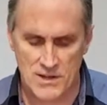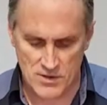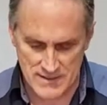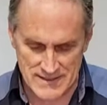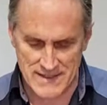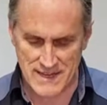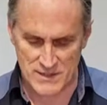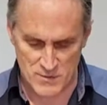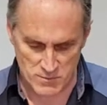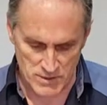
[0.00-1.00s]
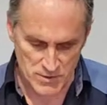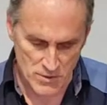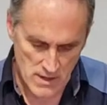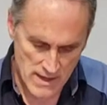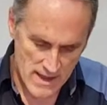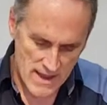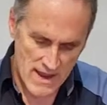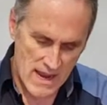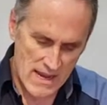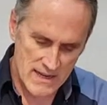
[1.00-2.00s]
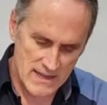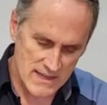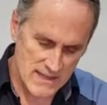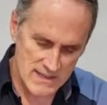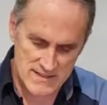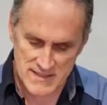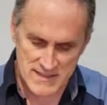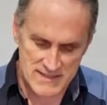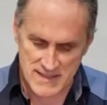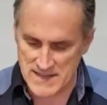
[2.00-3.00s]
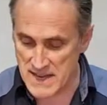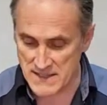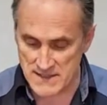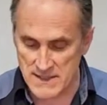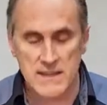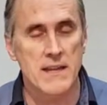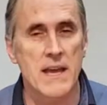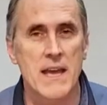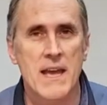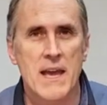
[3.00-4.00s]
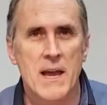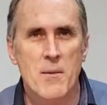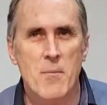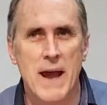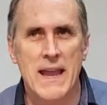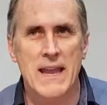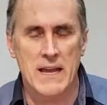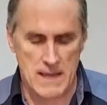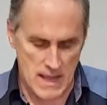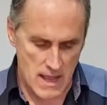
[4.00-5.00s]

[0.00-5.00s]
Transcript: called intense blue, and it gets it its intensity by